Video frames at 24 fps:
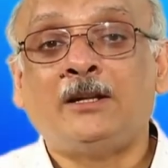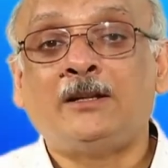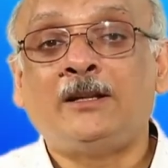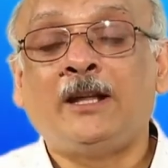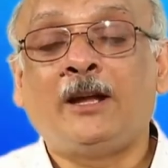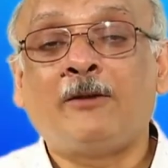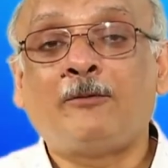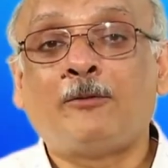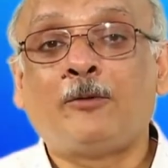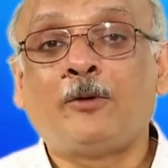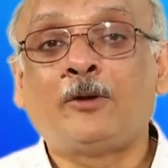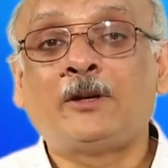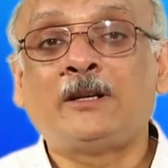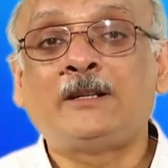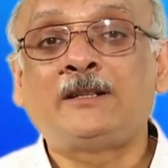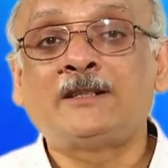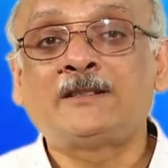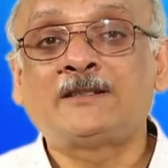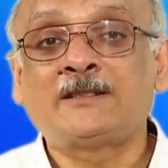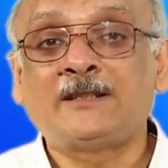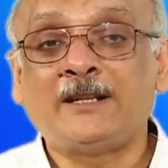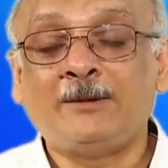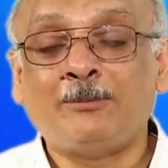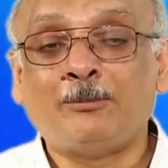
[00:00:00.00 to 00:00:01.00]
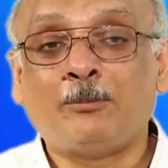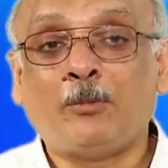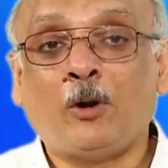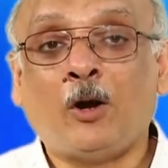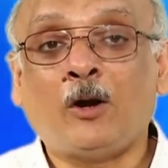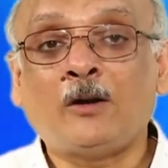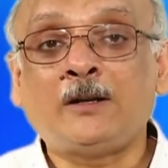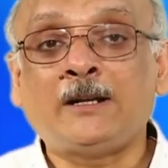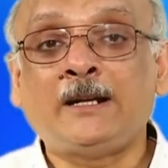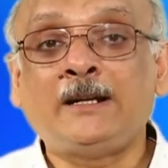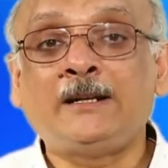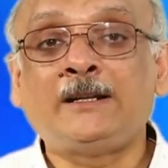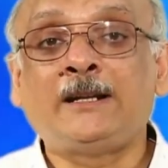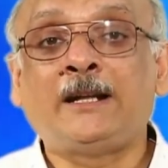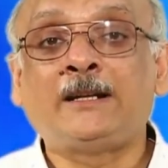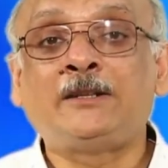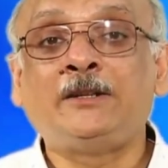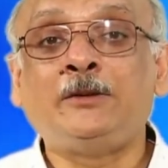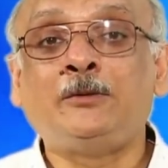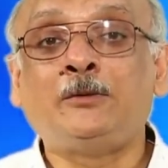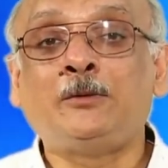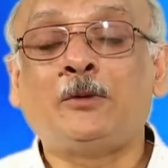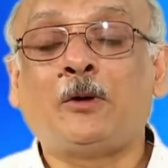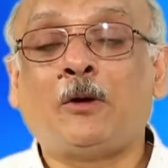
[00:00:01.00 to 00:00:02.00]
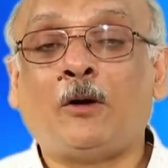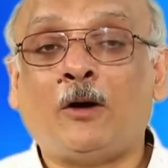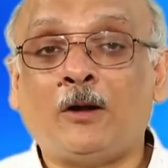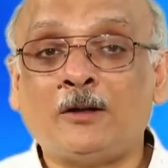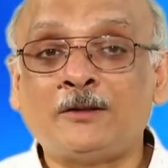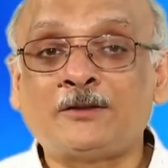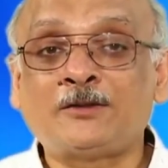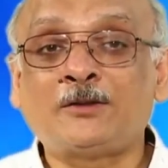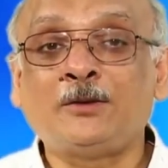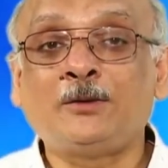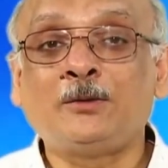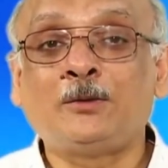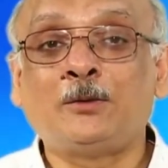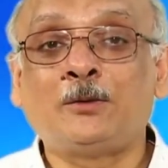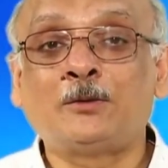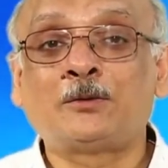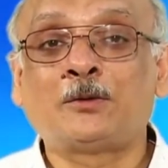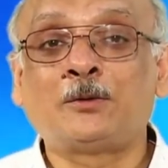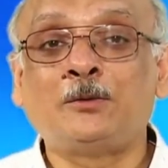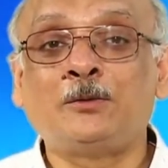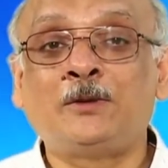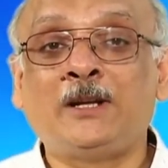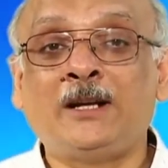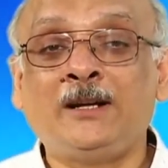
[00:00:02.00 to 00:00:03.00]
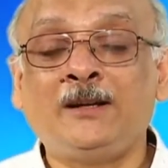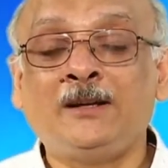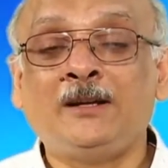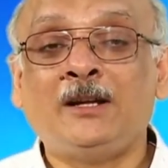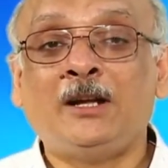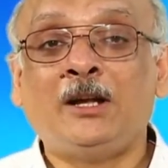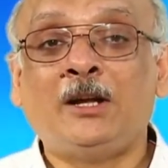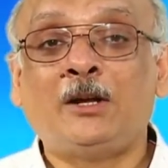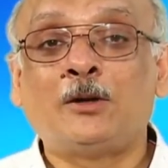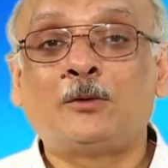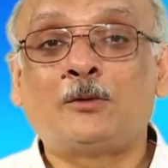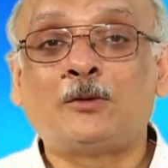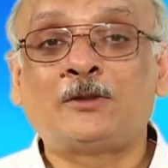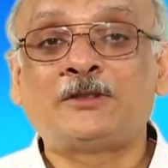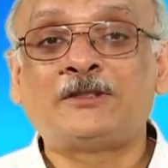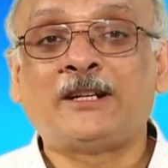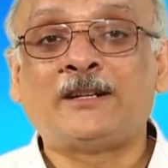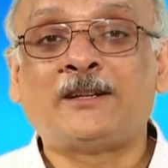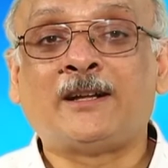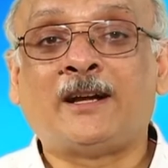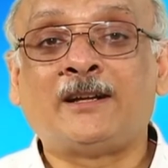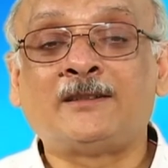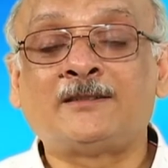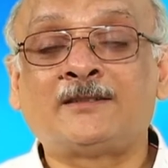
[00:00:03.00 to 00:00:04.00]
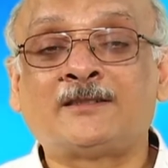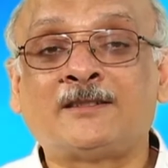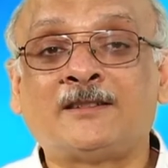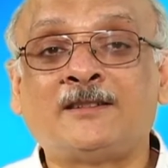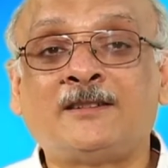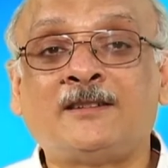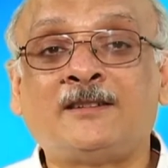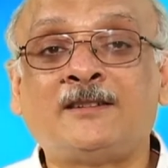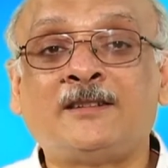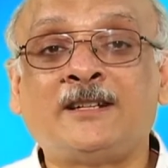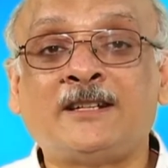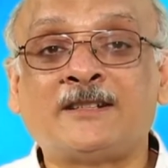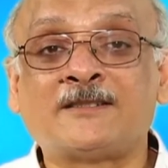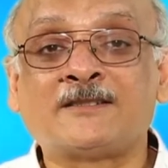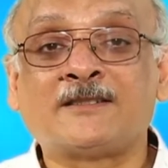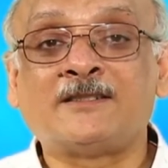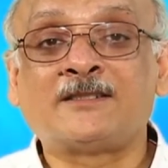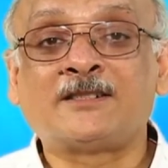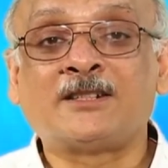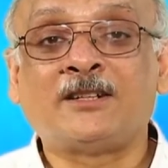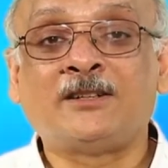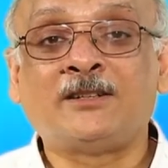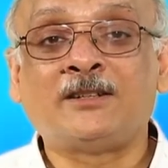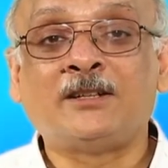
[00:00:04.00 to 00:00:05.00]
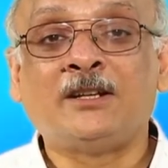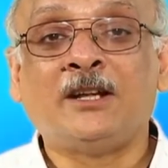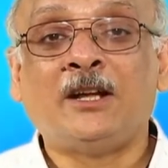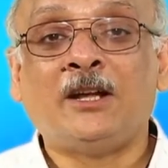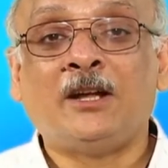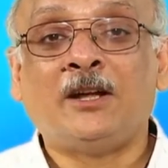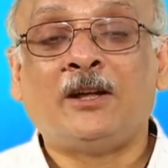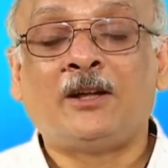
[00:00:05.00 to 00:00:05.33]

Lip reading: Therefore, it is important that you also go through the question answer discussion,